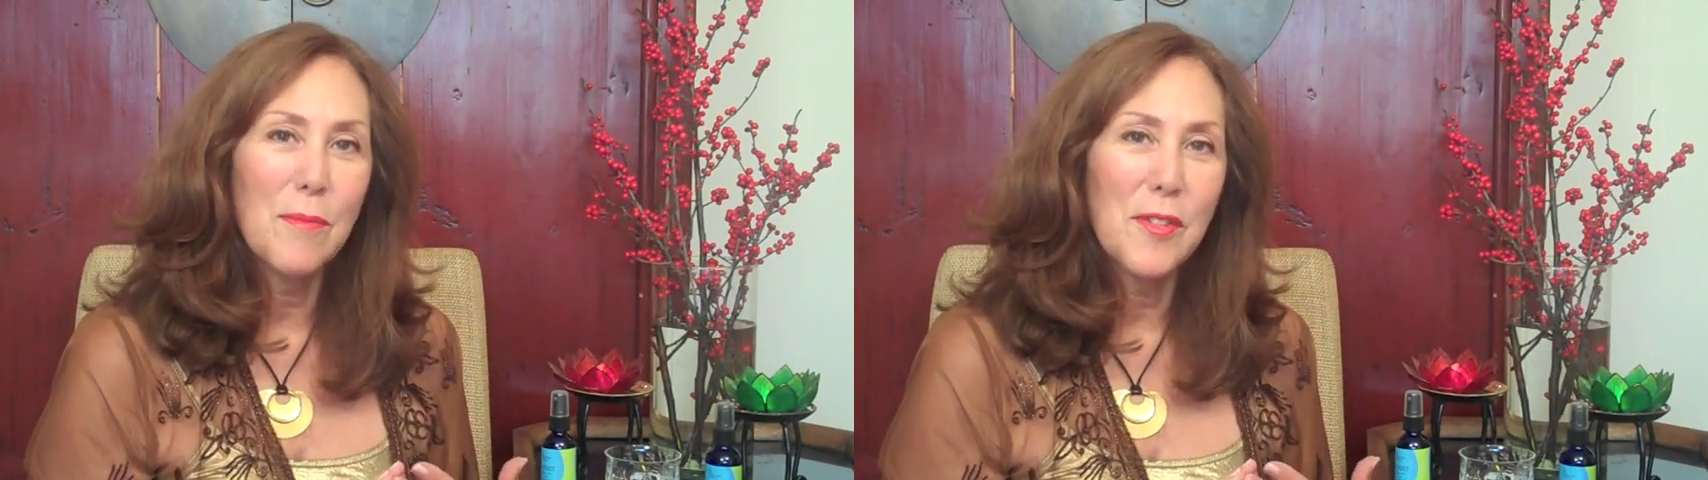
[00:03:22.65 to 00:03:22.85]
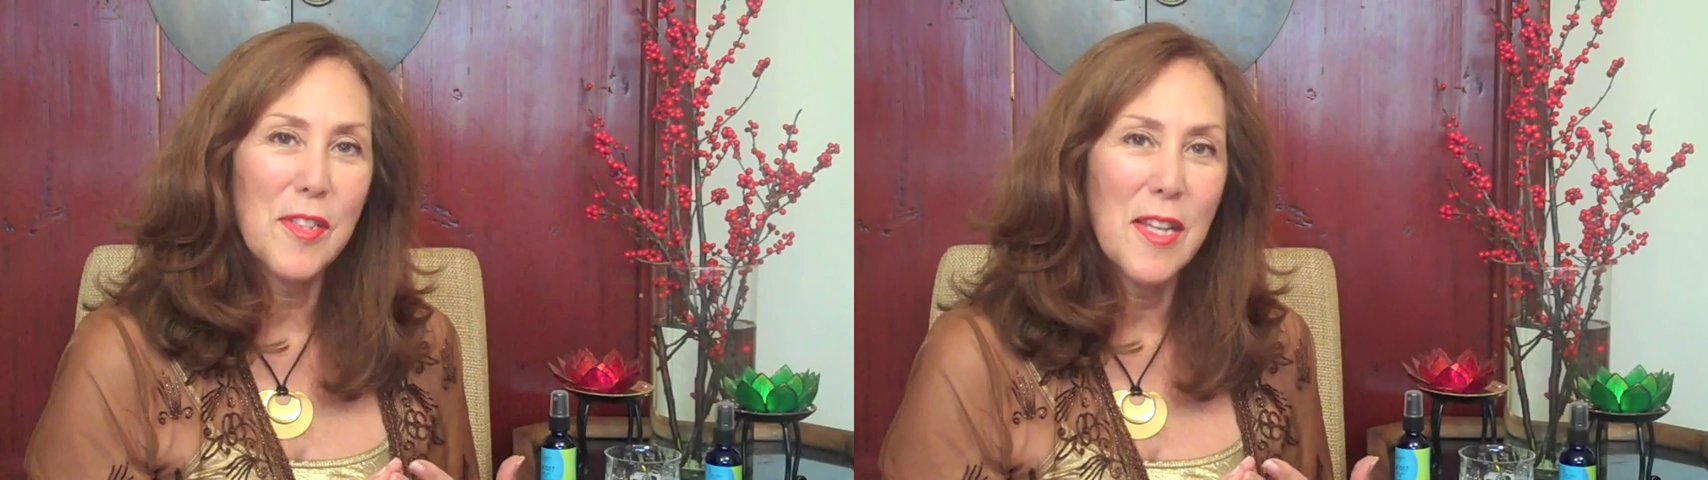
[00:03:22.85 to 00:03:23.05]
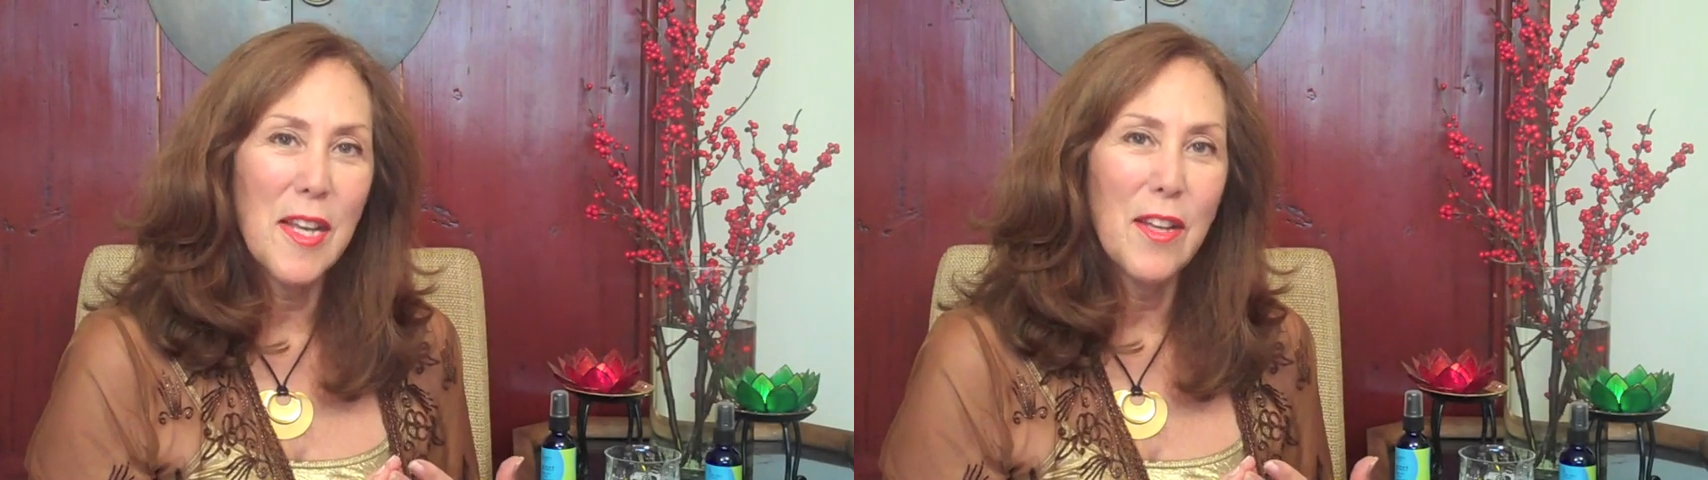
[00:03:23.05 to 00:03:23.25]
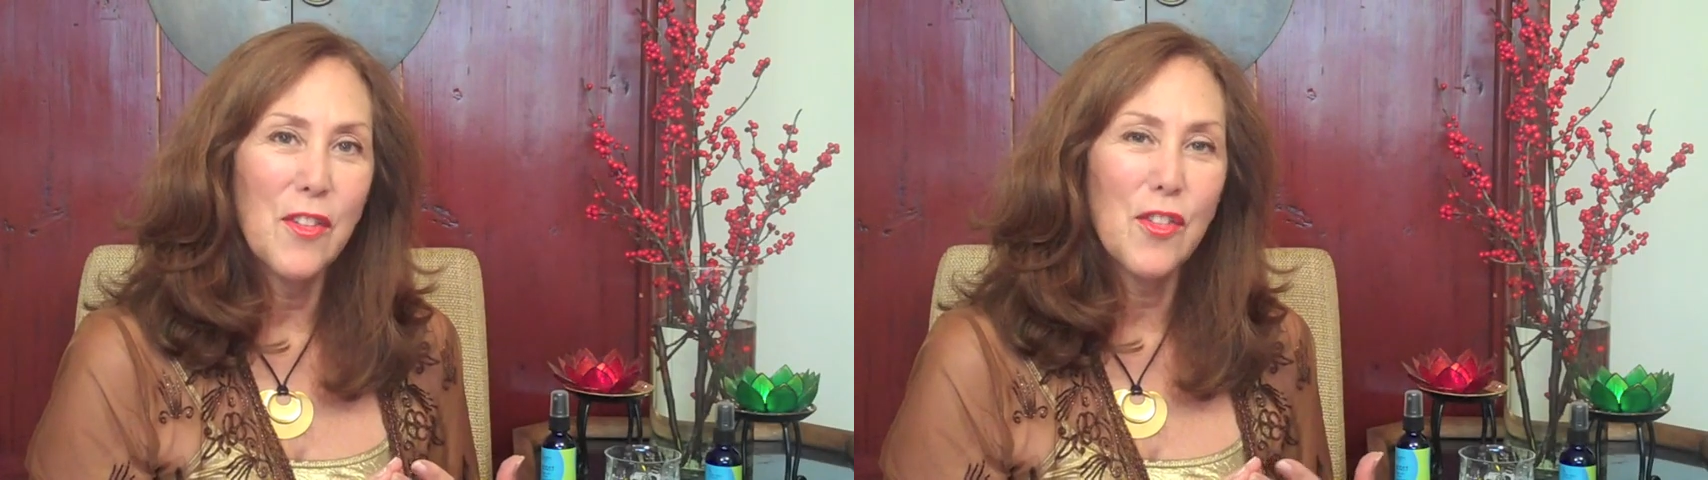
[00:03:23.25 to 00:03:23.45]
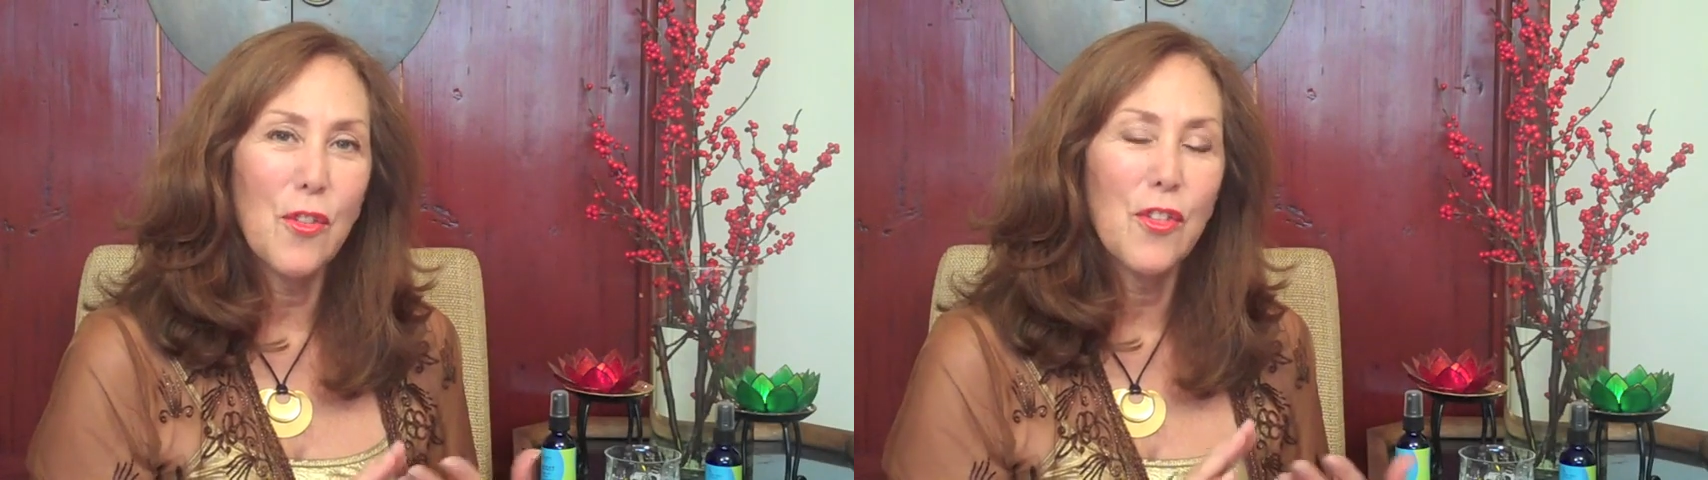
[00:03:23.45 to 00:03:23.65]

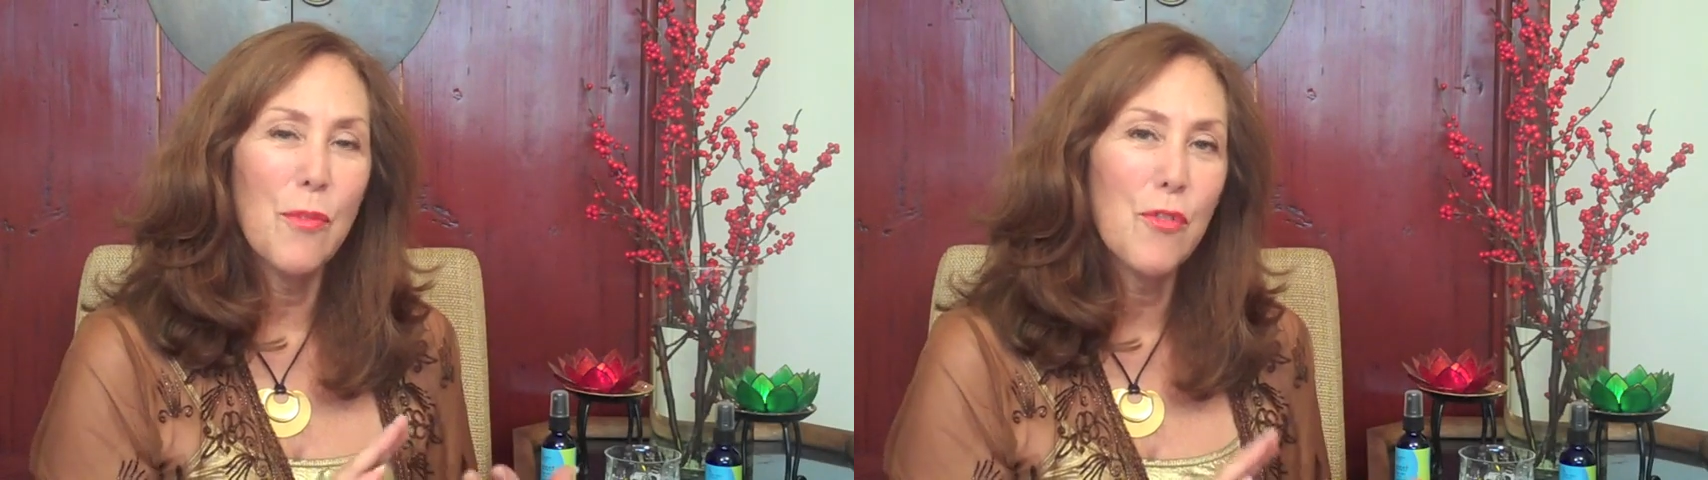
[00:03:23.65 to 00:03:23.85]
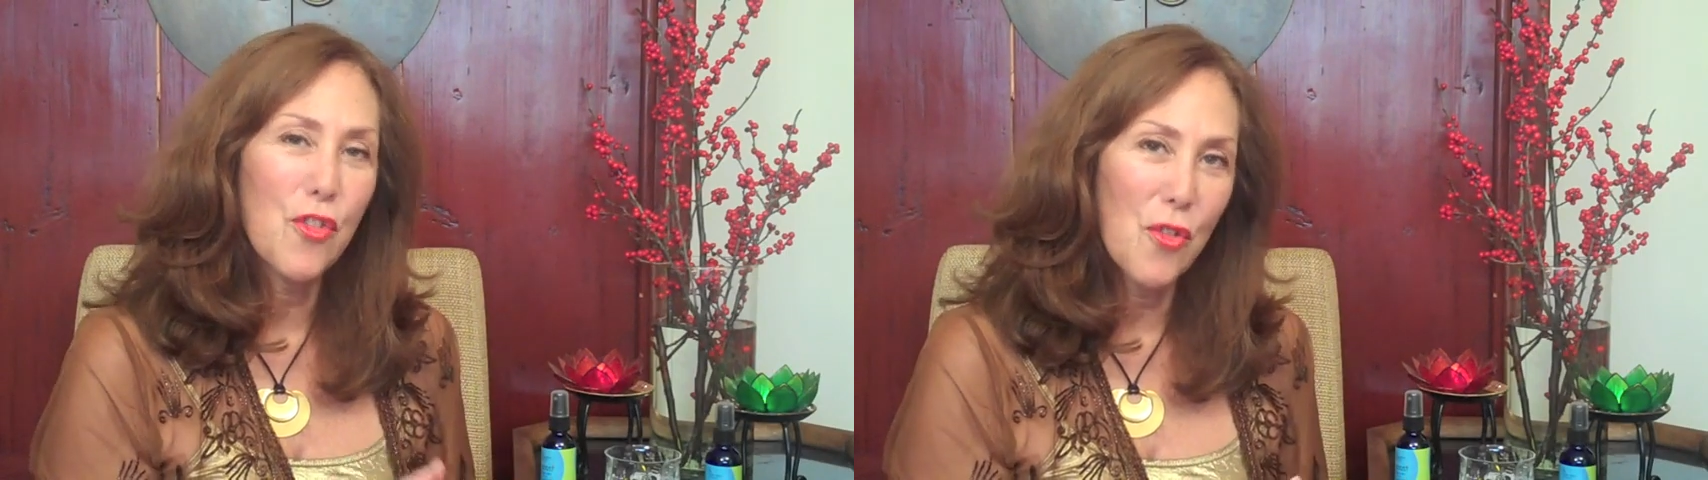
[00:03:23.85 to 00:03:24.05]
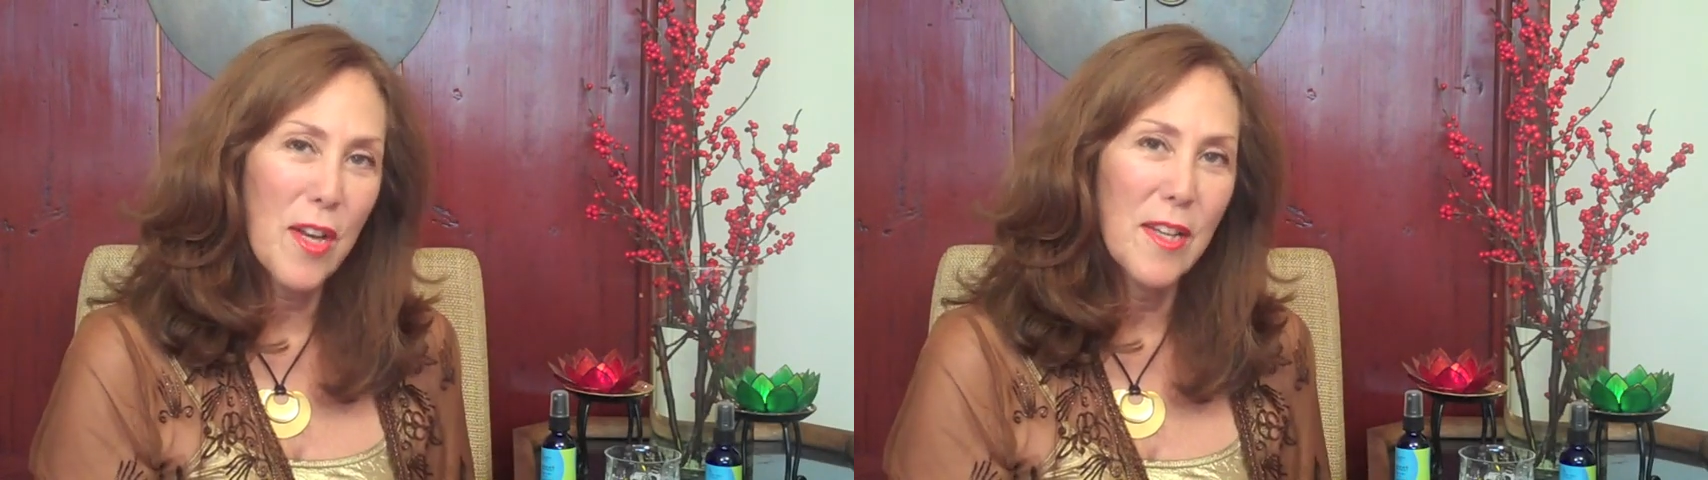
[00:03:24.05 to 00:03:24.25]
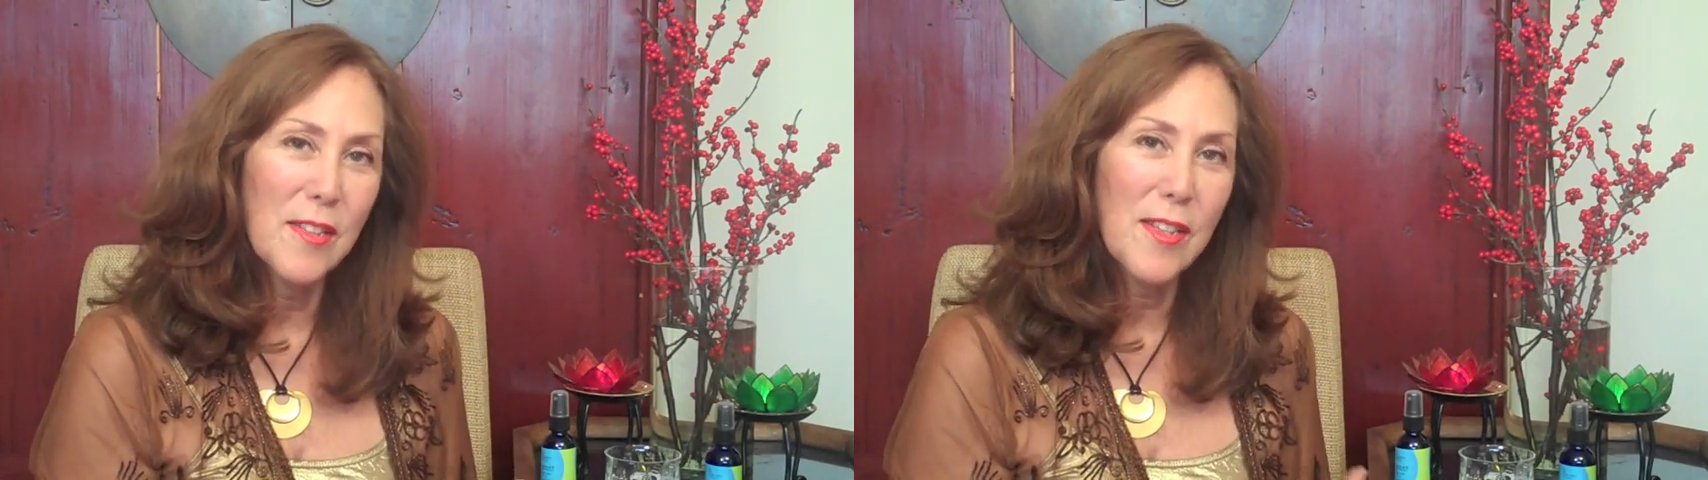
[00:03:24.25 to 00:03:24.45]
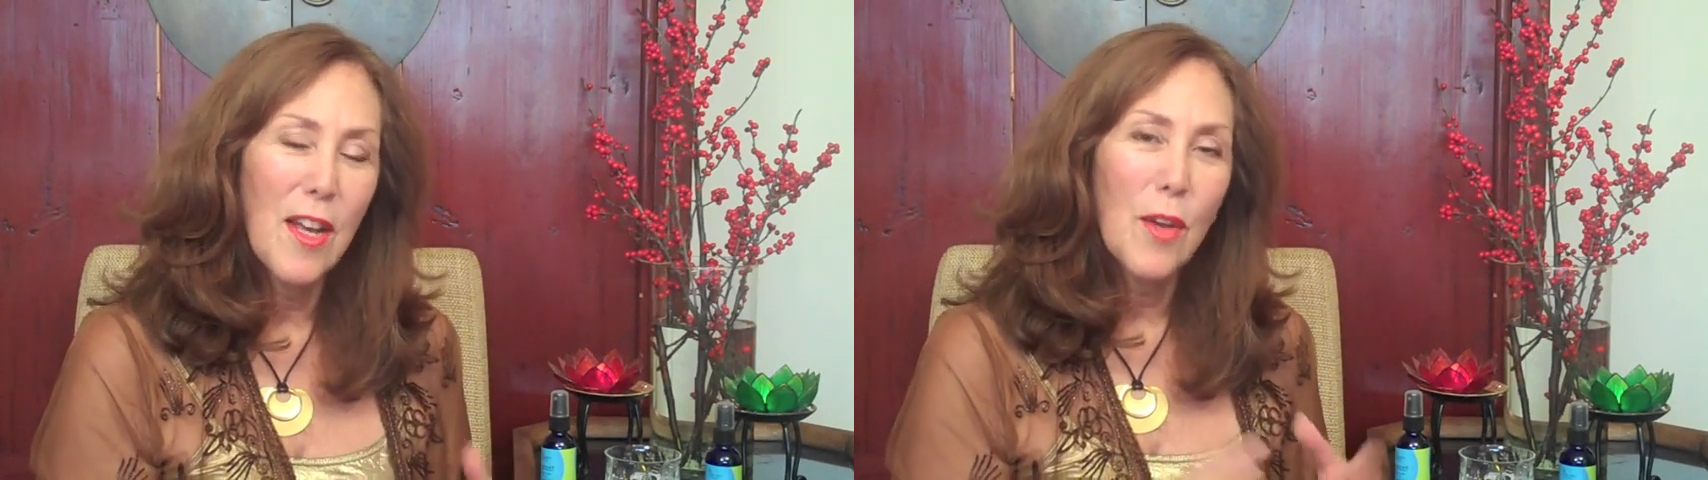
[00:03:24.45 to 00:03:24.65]
seeds or some trees.